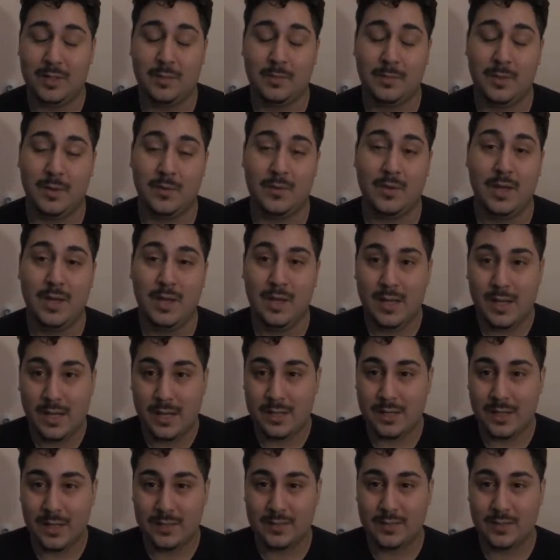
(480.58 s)
about, and
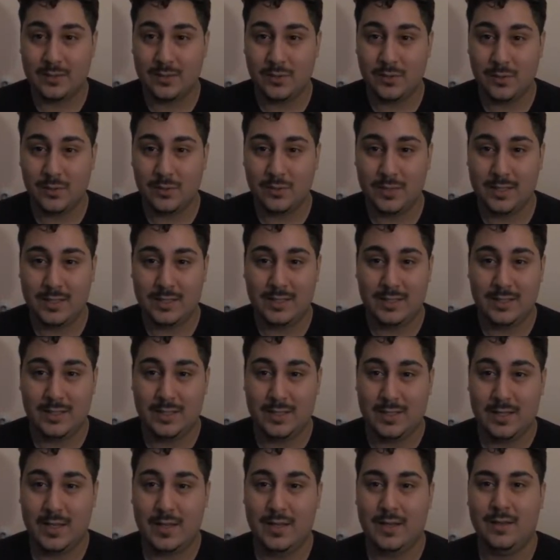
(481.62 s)
that is the new
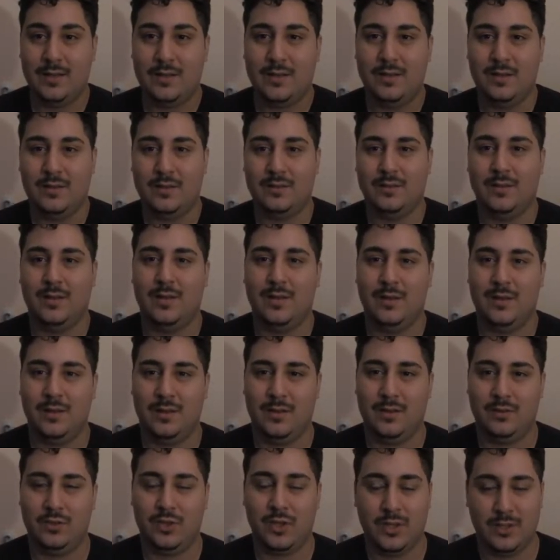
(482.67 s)
TTK
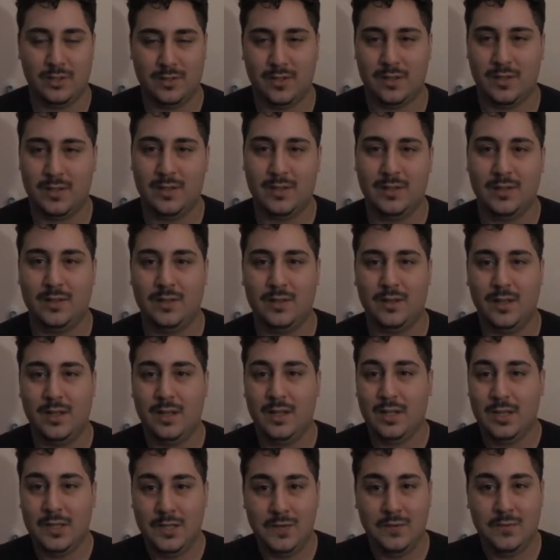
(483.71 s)
change that they did.
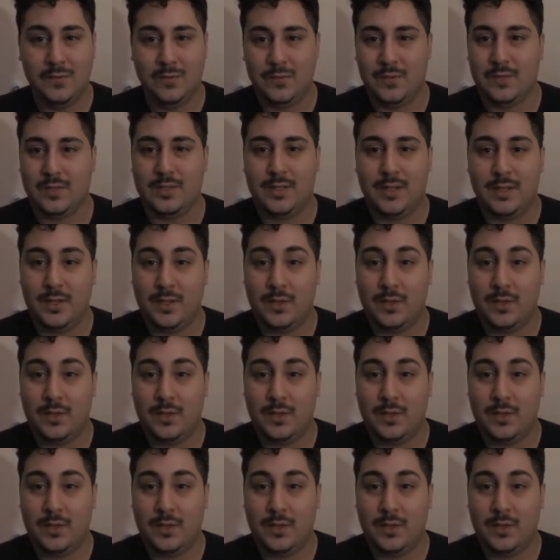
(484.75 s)
Even though they said they